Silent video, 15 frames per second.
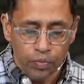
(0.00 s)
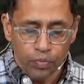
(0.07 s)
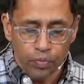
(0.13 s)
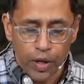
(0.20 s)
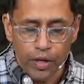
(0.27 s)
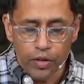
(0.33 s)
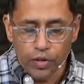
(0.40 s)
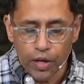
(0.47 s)

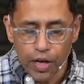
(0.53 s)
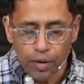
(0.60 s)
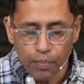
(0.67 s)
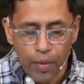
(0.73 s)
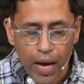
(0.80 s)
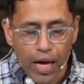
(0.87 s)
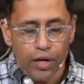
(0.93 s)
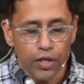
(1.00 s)
Things like
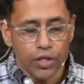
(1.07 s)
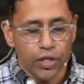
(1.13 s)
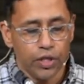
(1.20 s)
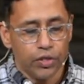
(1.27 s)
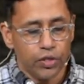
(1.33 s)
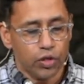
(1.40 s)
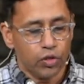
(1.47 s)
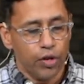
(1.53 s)
managing
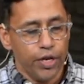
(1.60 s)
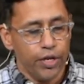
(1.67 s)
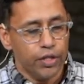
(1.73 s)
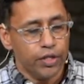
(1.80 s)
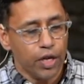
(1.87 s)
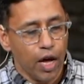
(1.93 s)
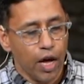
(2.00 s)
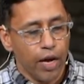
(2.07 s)
screen
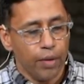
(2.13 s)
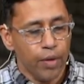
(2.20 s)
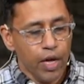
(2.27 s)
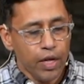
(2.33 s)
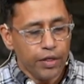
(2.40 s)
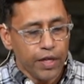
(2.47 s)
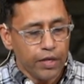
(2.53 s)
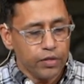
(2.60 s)
time,
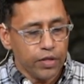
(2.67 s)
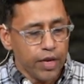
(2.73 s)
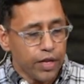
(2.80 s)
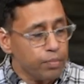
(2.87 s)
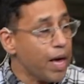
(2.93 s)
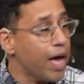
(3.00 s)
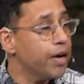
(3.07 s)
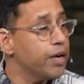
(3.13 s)
things like
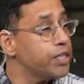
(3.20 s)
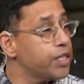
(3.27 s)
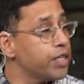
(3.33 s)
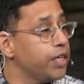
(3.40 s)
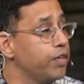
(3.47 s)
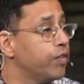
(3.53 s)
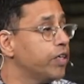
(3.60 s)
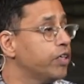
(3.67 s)
managing
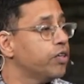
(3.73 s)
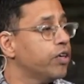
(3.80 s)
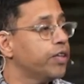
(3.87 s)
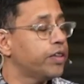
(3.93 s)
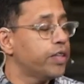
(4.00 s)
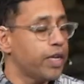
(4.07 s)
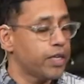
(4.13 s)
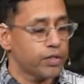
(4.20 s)
even good
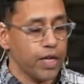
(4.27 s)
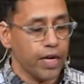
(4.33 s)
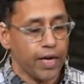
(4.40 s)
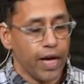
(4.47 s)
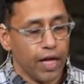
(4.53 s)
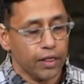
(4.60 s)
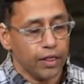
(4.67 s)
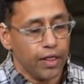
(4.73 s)
things like
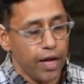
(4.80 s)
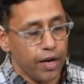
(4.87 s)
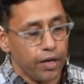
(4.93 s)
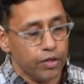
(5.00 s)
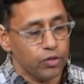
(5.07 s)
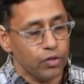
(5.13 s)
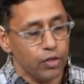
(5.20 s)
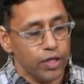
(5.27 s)
athletics
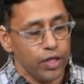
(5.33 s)
or the